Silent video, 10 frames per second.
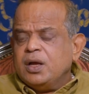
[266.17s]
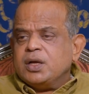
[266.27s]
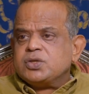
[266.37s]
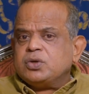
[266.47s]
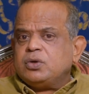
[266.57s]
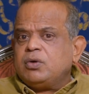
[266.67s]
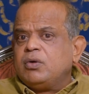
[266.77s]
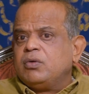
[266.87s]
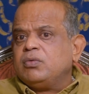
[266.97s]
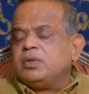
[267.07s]

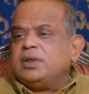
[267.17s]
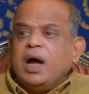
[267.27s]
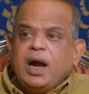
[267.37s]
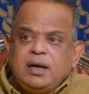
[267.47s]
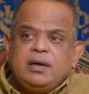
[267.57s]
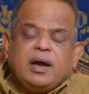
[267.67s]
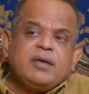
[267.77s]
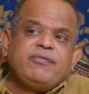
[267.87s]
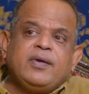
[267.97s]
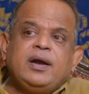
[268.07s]
So that I
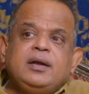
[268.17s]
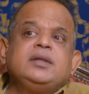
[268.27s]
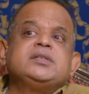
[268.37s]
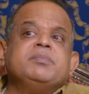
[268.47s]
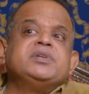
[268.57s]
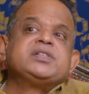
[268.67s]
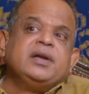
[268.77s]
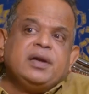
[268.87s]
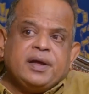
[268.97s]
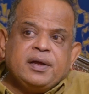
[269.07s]
felt is a
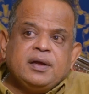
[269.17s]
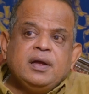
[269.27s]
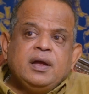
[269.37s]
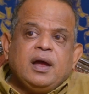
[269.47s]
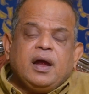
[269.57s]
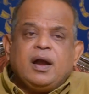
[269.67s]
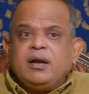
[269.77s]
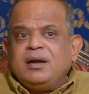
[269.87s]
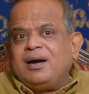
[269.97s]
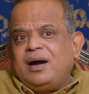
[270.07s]
missing link.
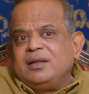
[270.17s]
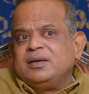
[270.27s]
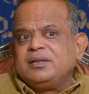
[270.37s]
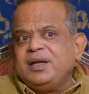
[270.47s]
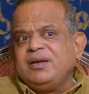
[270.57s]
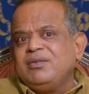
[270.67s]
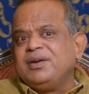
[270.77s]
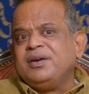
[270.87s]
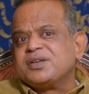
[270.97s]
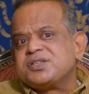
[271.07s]
And the other thing
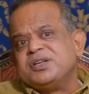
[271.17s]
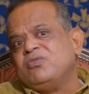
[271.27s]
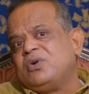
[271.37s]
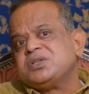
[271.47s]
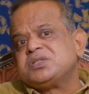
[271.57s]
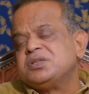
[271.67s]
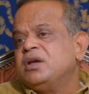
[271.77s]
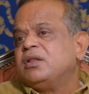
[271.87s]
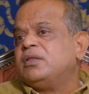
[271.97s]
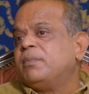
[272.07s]
interesting was
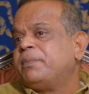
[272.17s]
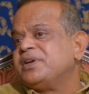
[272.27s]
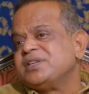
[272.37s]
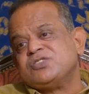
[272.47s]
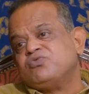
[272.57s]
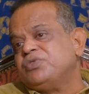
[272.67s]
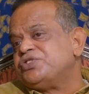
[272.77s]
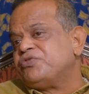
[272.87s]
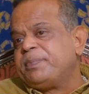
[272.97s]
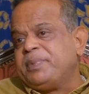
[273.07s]
the patients
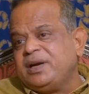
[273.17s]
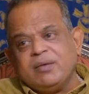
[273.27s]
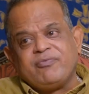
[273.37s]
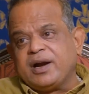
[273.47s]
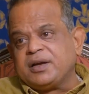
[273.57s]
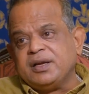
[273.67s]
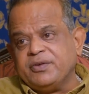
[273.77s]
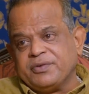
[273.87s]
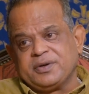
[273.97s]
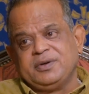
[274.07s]
which we picked a fatty
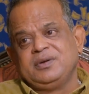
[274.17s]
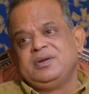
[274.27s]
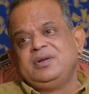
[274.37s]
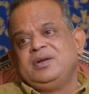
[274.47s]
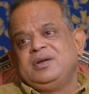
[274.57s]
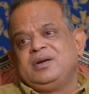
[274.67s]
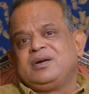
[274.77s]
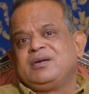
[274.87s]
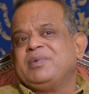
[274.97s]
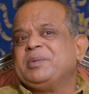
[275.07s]
liver,
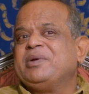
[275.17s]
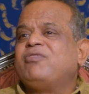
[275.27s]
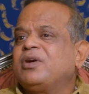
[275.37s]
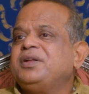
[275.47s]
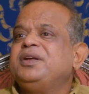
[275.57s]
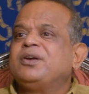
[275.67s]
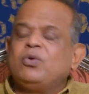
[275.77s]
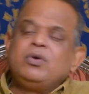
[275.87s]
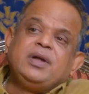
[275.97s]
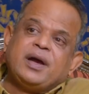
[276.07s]
maybe
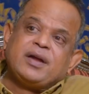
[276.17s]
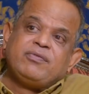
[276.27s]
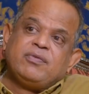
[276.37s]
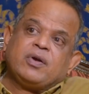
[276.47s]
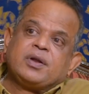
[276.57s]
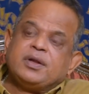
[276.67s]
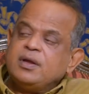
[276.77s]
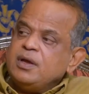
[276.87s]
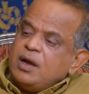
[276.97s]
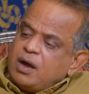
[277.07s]
40-year-old guy, 40 years.
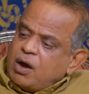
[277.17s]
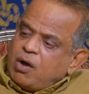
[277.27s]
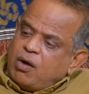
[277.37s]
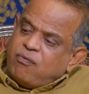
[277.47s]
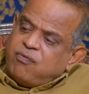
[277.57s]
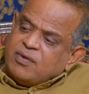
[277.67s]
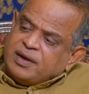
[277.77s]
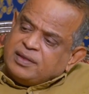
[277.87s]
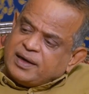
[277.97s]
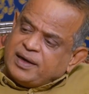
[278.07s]

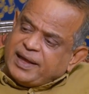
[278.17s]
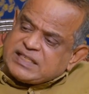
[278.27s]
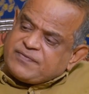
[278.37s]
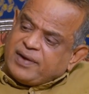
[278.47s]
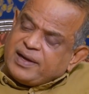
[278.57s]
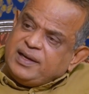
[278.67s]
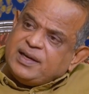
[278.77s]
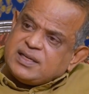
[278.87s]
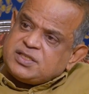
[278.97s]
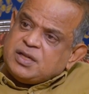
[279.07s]
The next 5
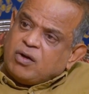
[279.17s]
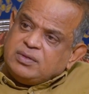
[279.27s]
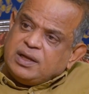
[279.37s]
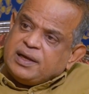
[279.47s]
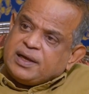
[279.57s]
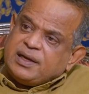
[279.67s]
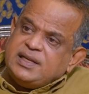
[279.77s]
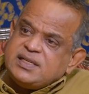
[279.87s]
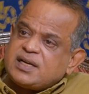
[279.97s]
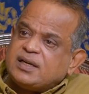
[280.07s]
years down the lane,
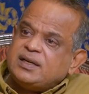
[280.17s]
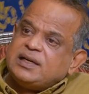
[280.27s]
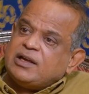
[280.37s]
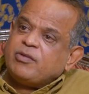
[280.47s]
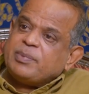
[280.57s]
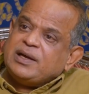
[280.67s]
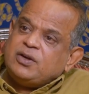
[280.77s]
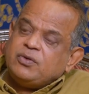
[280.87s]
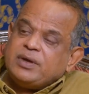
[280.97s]
he started developing into